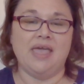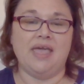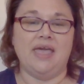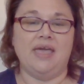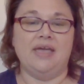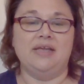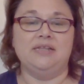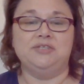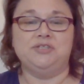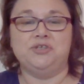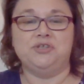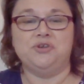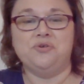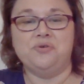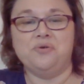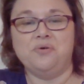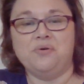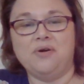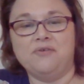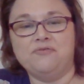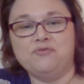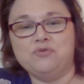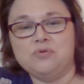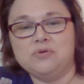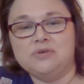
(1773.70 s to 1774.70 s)
And so,
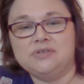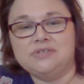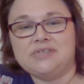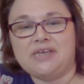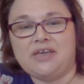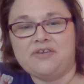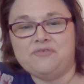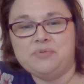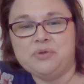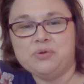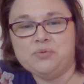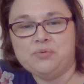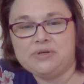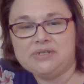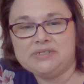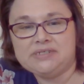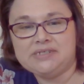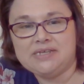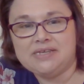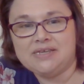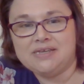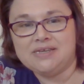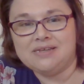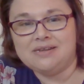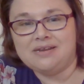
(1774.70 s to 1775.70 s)
of course, I've been
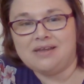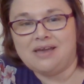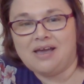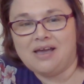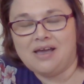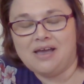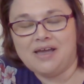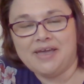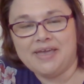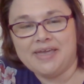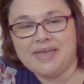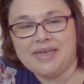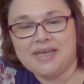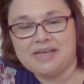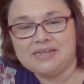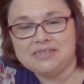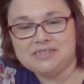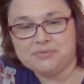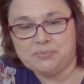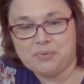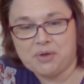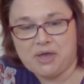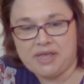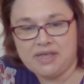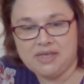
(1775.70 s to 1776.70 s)
wanting it. I had
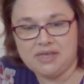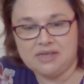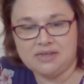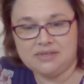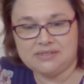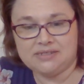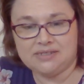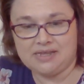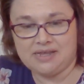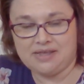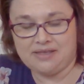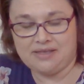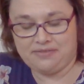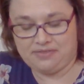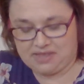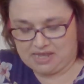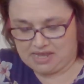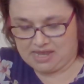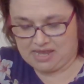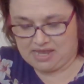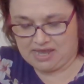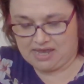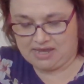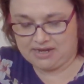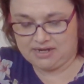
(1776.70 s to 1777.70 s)
to buy it, and they
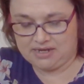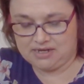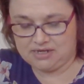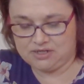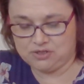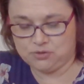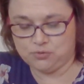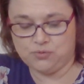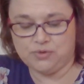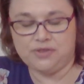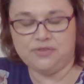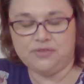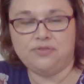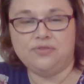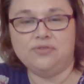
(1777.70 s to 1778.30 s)
had it with